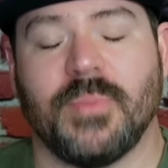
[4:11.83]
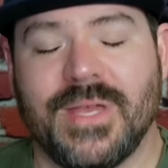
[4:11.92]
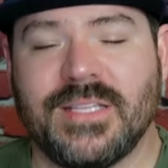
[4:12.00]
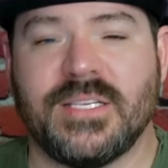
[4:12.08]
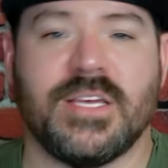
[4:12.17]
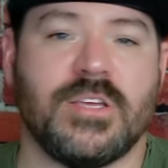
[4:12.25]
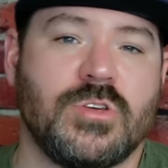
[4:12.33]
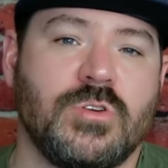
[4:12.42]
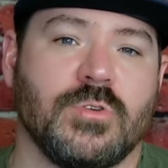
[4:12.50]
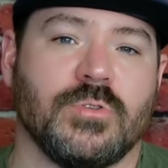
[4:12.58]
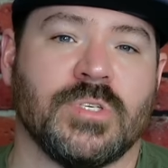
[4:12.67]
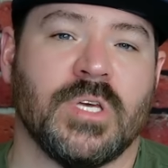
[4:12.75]
B T
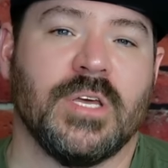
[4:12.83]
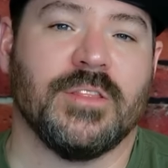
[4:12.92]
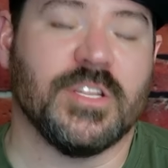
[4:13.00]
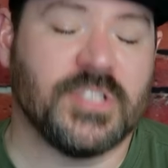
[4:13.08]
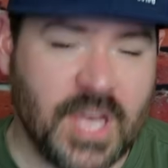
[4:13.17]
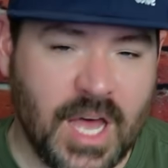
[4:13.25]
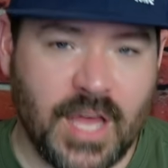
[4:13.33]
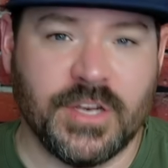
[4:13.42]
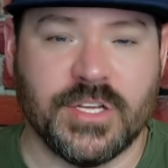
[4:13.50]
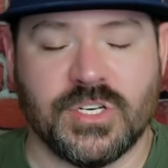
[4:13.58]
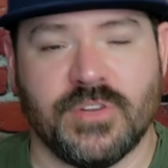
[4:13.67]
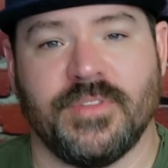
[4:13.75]
Us, the
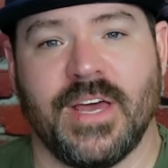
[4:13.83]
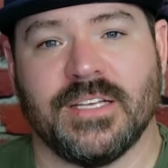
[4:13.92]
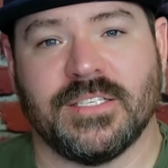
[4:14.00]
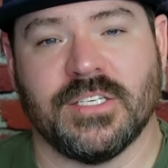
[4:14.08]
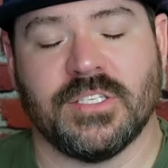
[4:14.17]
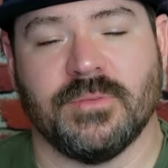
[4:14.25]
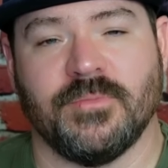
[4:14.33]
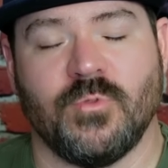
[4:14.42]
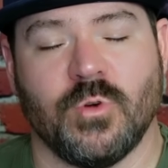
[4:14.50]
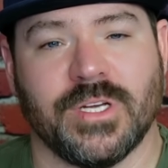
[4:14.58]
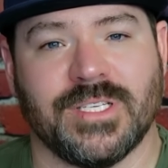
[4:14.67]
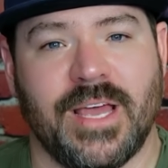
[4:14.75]
tonnage of that system,
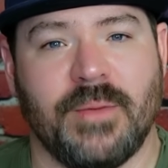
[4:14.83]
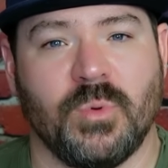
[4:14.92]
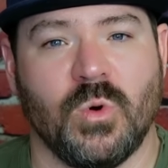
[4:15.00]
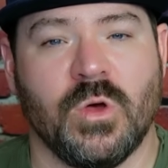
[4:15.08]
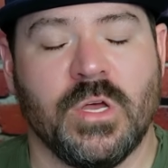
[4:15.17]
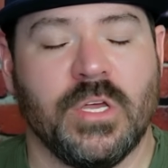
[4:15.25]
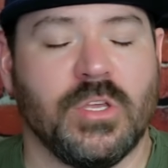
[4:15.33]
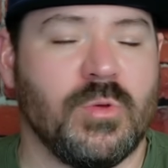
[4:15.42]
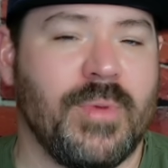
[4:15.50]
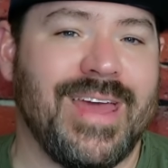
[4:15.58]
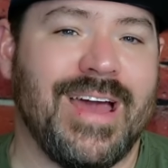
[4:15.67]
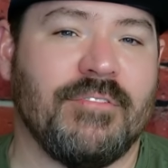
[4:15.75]
for example. You
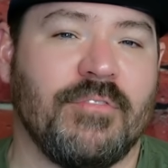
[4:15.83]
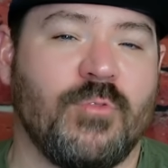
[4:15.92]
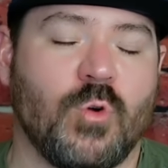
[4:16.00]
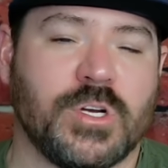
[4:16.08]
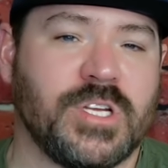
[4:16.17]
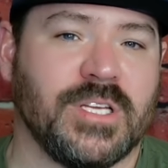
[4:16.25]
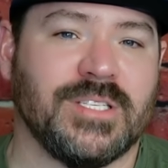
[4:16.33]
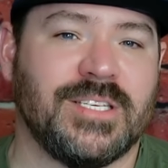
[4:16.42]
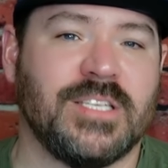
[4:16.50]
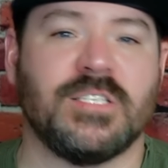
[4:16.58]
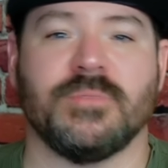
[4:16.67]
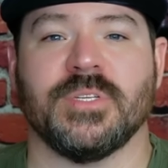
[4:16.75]
may have a four ton
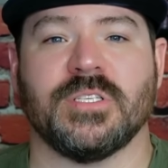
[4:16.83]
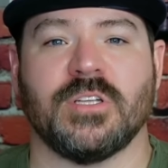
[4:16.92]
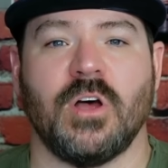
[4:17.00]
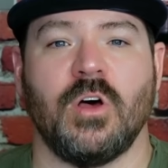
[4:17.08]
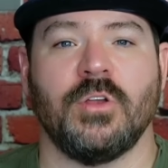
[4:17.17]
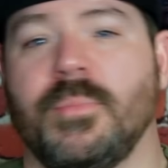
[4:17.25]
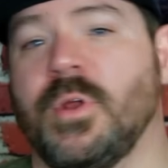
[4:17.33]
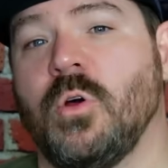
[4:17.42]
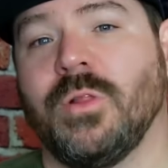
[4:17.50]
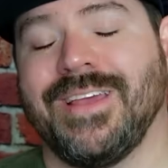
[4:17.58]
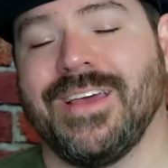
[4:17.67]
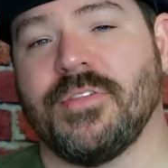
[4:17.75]
system installed, but
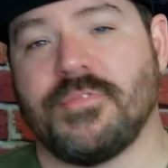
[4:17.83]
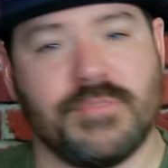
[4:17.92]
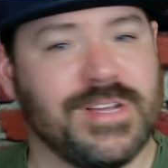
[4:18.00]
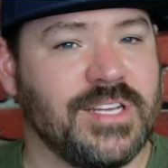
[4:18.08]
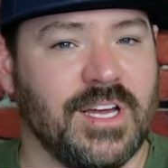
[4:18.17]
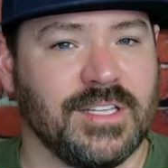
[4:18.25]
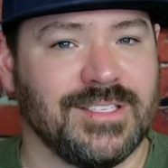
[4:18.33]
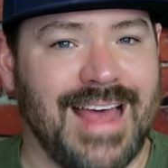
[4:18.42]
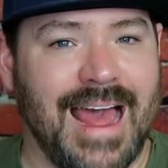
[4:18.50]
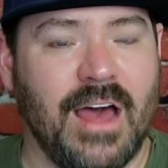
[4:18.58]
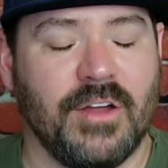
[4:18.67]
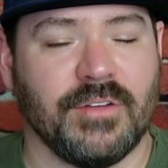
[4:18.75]
only get three tons
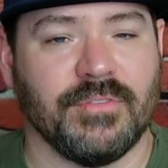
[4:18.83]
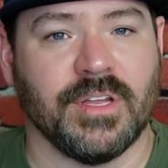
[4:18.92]
out of